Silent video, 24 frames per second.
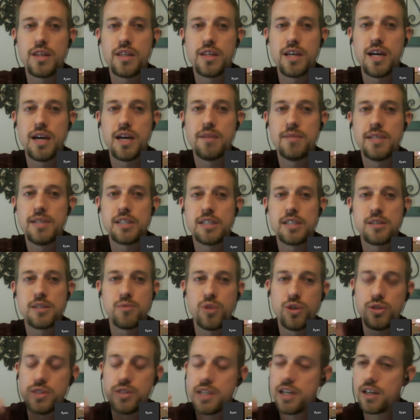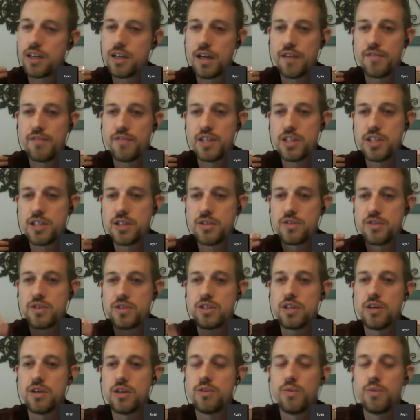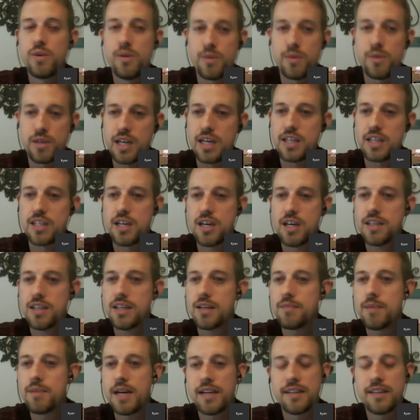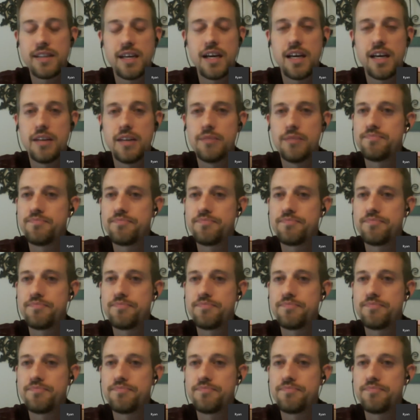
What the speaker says: he had some rotator cuff issues, so we were kind of talking about that.